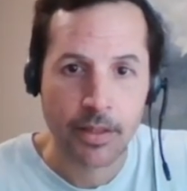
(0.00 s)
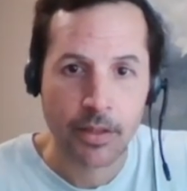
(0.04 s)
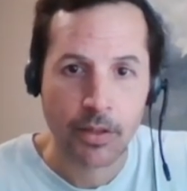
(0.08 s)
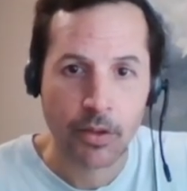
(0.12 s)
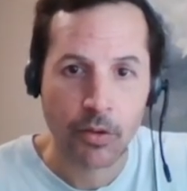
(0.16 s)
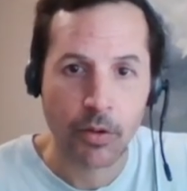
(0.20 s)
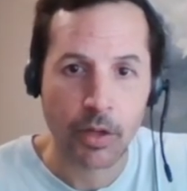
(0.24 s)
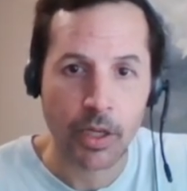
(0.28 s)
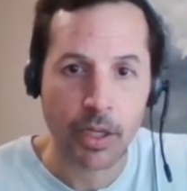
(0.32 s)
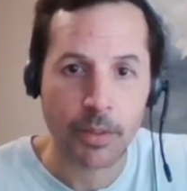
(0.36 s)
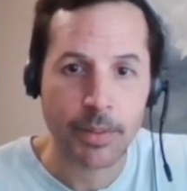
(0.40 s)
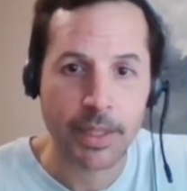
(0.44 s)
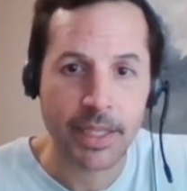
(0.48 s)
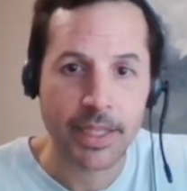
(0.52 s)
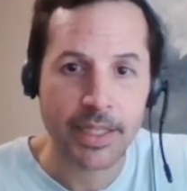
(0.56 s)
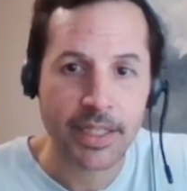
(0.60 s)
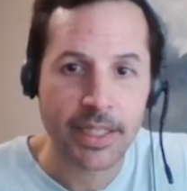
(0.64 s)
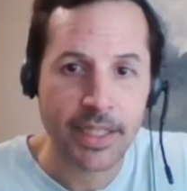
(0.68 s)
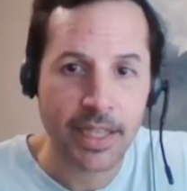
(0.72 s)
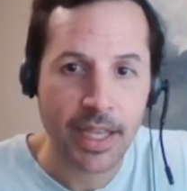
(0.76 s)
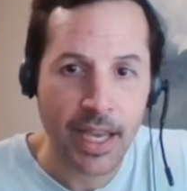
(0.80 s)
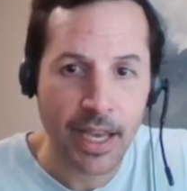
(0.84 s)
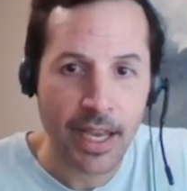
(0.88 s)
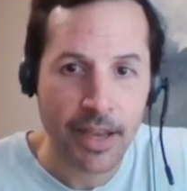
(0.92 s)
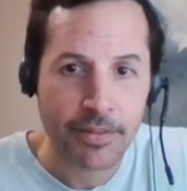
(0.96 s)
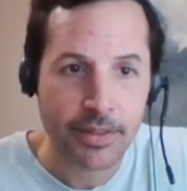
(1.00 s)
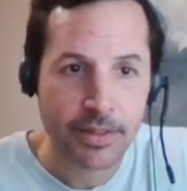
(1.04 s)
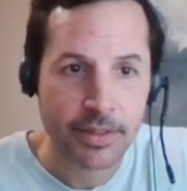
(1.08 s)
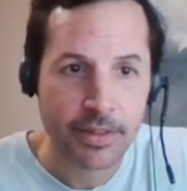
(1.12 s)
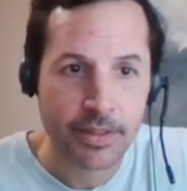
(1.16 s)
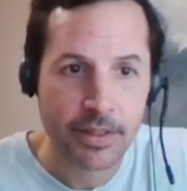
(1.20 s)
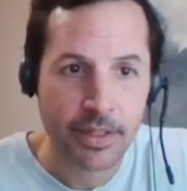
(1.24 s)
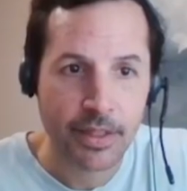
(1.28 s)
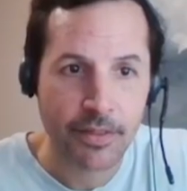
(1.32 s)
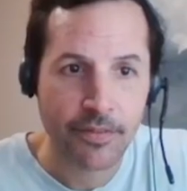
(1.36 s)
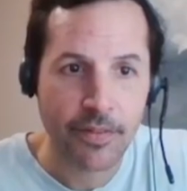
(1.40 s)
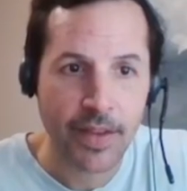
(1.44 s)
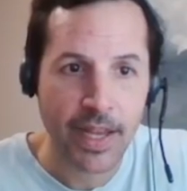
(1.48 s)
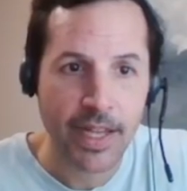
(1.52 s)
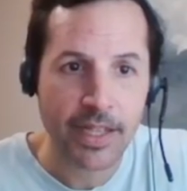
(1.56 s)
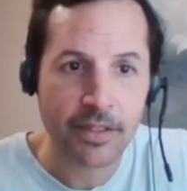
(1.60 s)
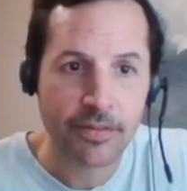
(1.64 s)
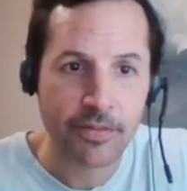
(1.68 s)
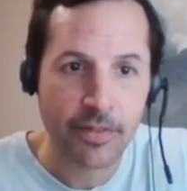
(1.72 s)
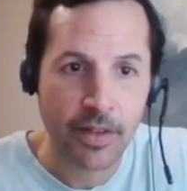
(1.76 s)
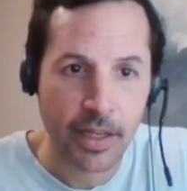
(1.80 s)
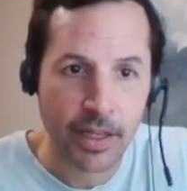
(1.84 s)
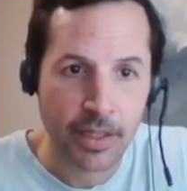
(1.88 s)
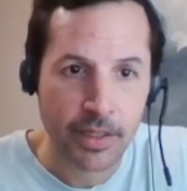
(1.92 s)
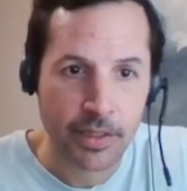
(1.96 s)
Quantum ETFs, defense
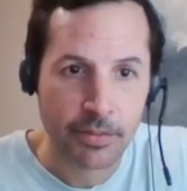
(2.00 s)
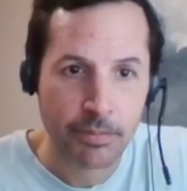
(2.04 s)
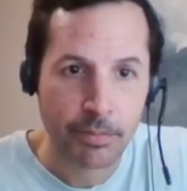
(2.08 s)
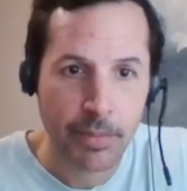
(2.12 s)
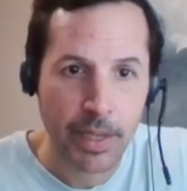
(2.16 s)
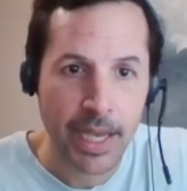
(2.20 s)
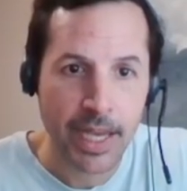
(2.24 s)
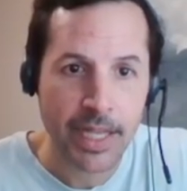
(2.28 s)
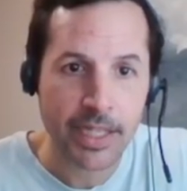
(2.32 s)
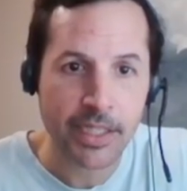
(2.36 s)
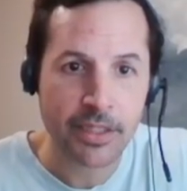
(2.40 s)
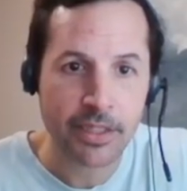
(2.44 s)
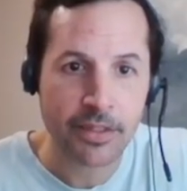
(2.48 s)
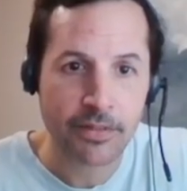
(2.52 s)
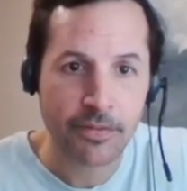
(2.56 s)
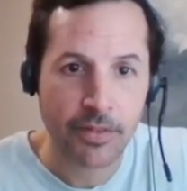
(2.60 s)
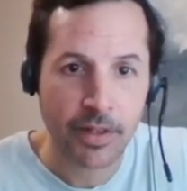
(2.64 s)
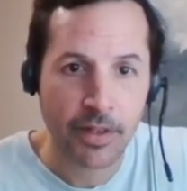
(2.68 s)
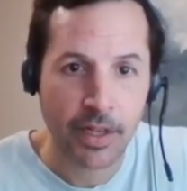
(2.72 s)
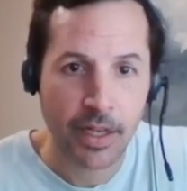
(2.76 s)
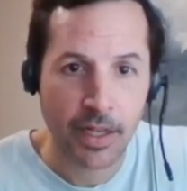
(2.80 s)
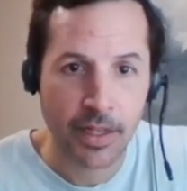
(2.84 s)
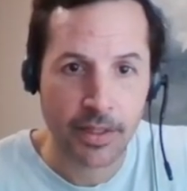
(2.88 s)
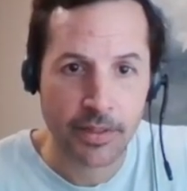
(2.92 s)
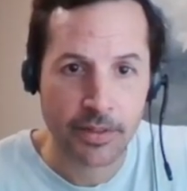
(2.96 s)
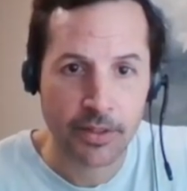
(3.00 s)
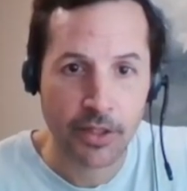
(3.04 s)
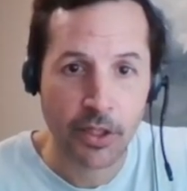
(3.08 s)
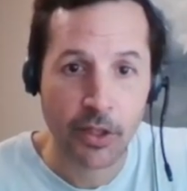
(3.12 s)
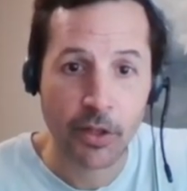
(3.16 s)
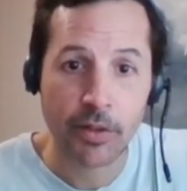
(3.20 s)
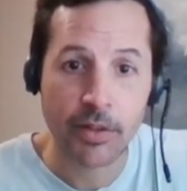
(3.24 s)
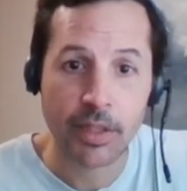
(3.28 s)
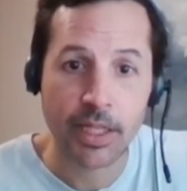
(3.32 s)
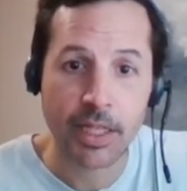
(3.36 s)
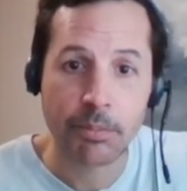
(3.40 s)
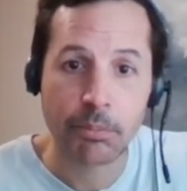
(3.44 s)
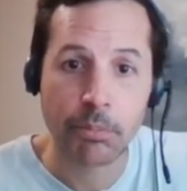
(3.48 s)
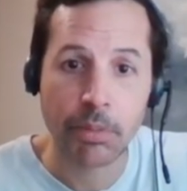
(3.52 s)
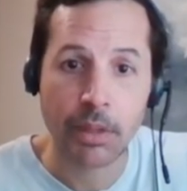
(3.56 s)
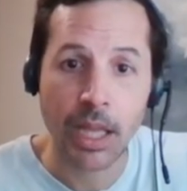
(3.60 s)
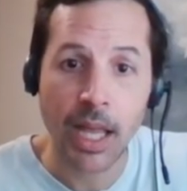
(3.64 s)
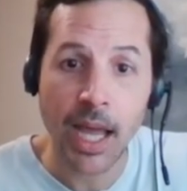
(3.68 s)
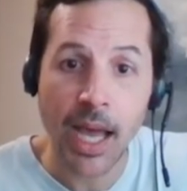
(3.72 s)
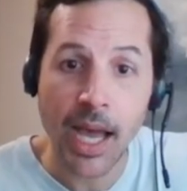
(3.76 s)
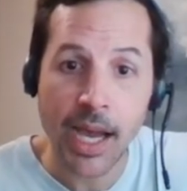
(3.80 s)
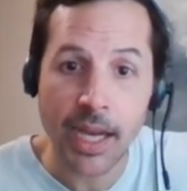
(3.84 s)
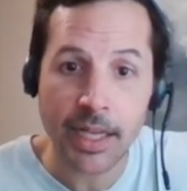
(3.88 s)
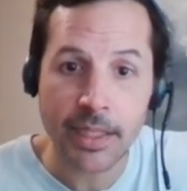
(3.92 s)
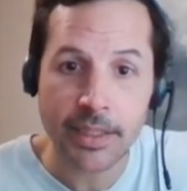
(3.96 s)
funds, pension funds currently
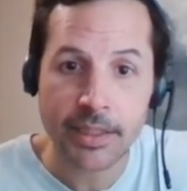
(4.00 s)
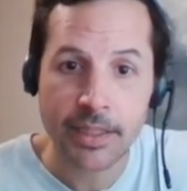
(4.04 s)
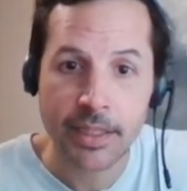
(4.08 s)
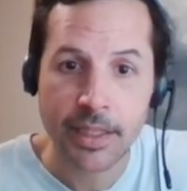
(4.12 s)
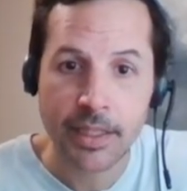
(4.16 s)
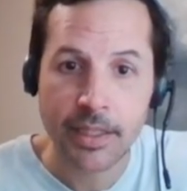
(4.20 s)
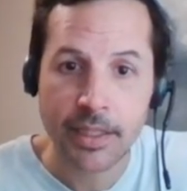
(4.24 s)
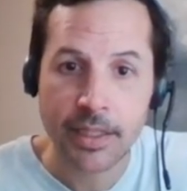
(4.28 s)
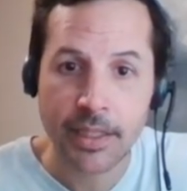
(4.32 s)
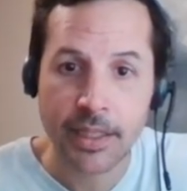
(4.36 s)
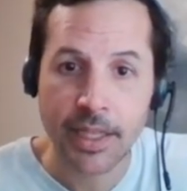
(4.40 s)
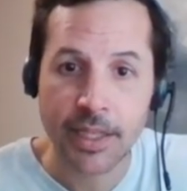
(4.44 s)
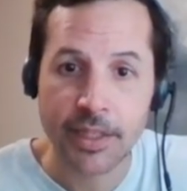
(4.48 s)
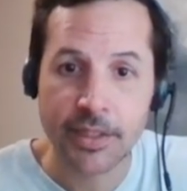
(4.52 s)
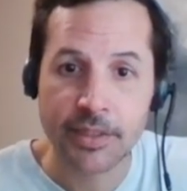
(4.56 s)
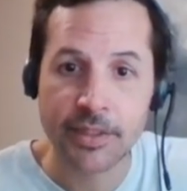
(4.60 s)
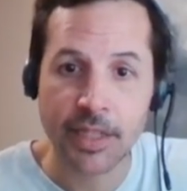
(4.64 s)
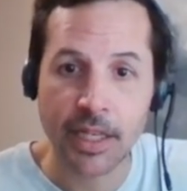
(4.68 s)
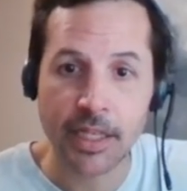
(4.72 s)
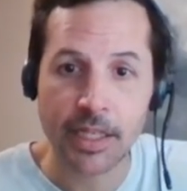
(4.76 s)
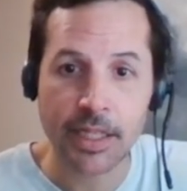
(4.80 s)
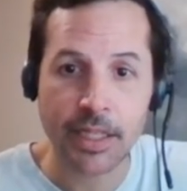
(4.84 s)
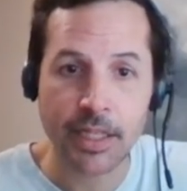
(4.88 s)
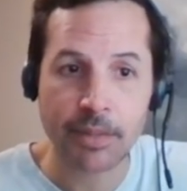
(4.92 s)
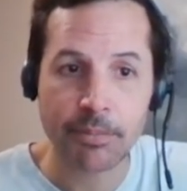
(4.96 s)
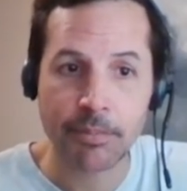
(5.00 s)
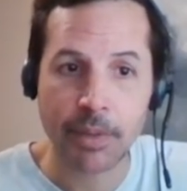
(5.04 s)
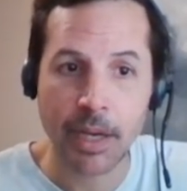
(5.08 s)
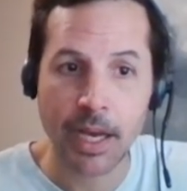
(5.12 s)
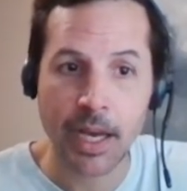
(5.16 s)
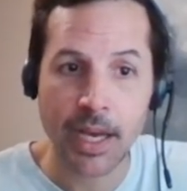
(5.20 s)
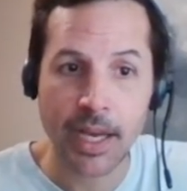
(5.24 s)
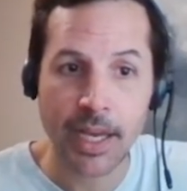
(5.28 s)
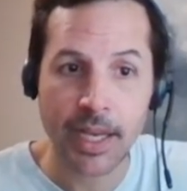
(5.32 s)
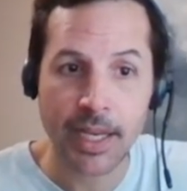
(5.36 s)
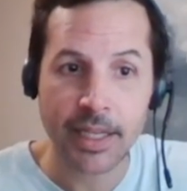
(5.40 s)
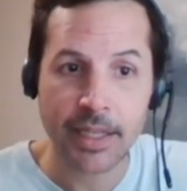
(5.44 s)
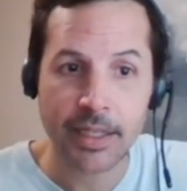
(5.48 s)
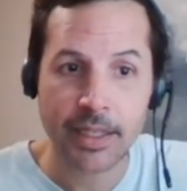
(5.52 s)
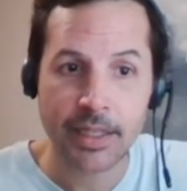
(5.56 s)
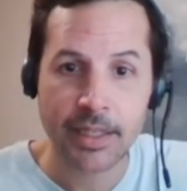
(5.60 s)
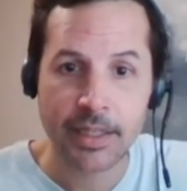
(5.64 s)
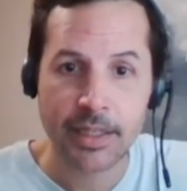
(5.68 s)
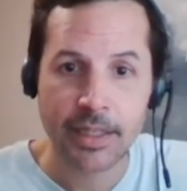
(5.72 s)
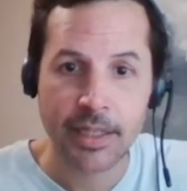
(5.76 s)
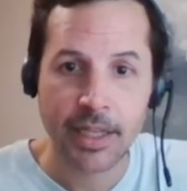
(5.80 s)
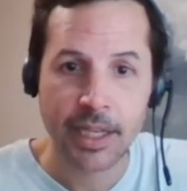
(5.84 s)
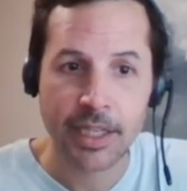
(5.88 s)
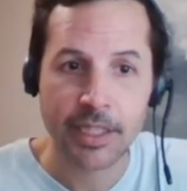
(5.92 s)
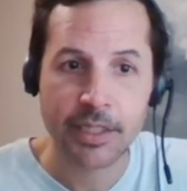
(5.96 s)
blocked can suddenly buy,
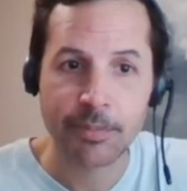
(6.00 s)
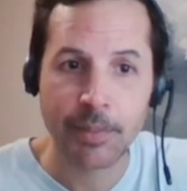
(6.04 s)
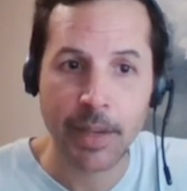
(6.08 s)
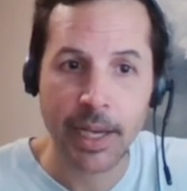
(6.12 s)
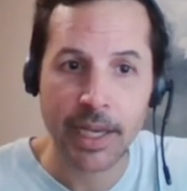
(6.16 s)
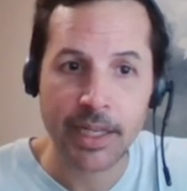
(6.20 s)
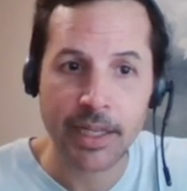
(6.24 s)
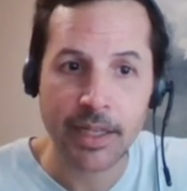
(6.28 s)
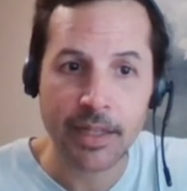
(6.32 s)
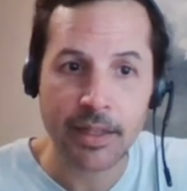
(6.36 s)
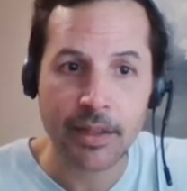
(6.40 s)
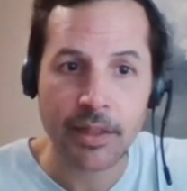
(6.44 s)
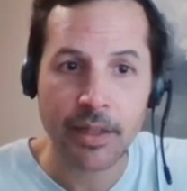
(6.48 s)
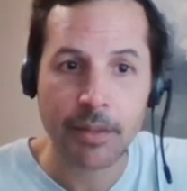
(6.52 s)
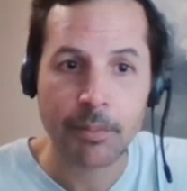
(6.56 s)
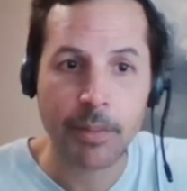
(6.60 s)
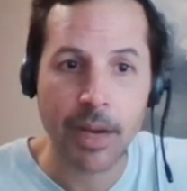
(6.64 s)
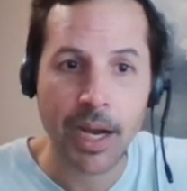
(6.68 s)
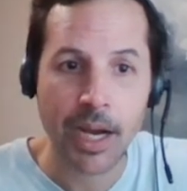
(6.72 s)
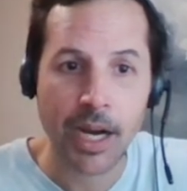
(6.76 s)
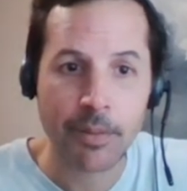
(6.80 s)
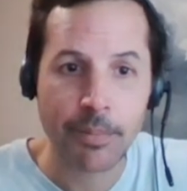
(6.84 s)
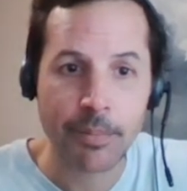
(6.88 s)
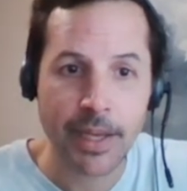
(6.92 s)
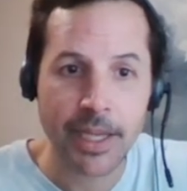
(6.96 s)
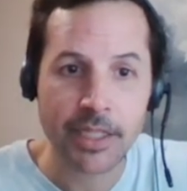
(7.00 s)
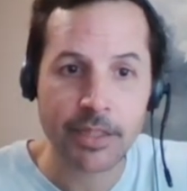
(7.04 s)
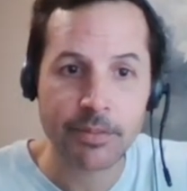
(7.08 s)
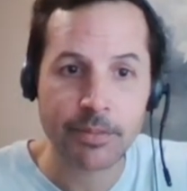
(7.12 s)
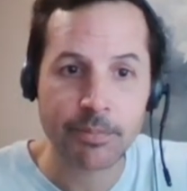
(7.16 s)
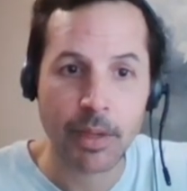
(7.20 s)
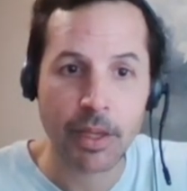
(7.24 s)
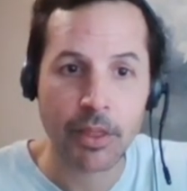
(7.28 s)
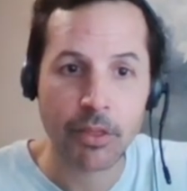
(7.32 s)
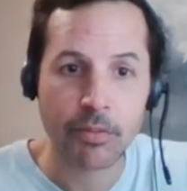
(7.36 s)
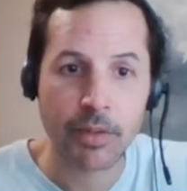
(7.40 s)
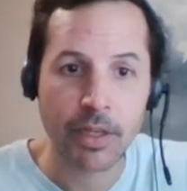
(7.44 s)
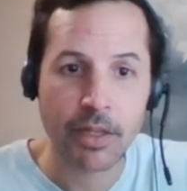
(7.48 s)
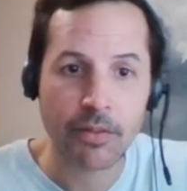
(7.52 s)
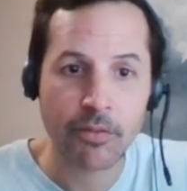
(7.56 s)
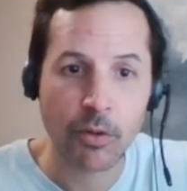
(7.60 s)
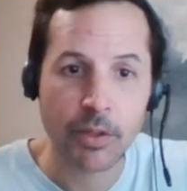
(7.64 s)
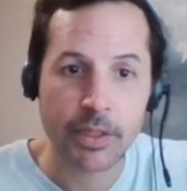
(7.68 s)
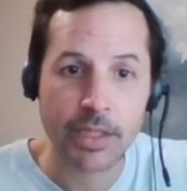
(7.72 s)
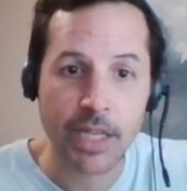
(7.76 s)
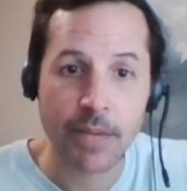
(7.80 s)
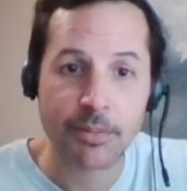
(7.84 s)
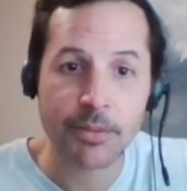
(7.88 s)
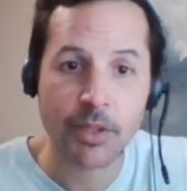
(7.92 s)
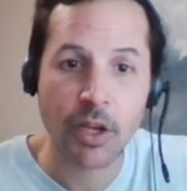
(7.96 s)
expanding the buyer base by 3 to 4
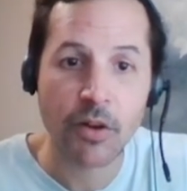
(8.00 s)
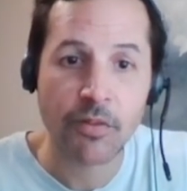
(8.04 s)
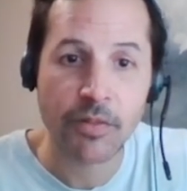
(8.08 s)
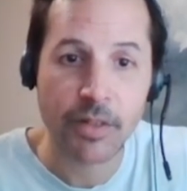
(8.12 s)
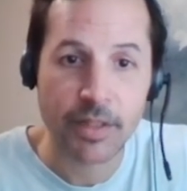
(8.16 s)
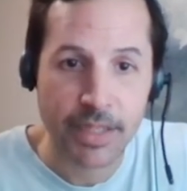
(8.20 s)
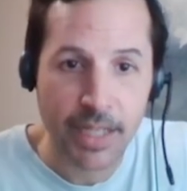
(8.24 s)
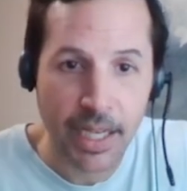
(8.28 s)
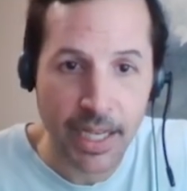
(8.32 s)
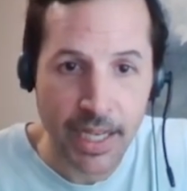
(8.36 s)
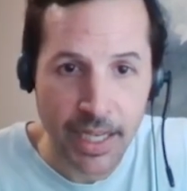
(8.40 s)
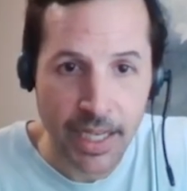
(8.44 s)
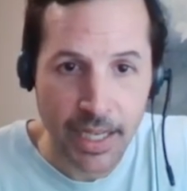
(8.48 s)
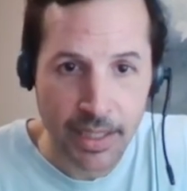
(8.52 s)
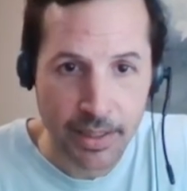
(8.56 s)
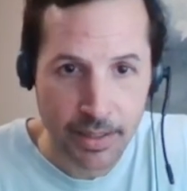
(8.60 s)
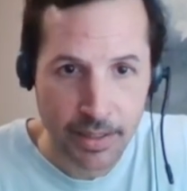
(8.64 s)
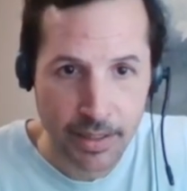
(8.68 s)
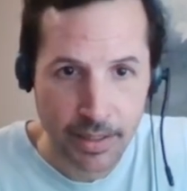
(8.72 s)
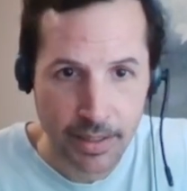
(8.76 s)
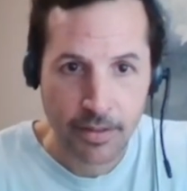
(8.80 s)
times overnight.